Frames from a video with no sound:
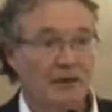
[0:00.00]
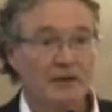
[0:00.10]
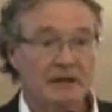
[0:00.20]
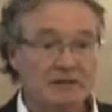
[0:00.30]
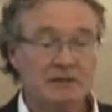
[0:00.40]

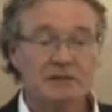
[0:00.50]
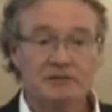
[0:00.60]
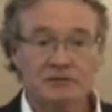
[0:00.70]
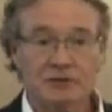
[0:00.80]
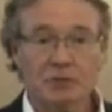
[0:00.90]
The
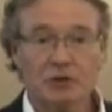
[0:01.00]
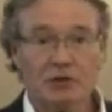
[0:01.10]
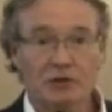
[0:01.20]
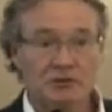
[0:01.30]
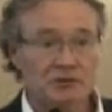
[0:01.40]
incidence of
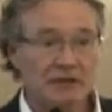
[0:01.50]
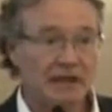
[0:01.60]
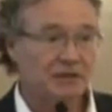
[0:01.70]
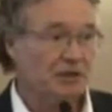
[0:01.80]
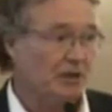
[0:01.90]
tuberculosis,
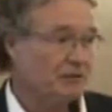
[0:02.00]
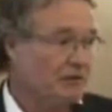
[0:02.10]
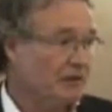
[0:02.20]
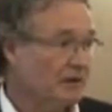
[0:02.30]
HIV,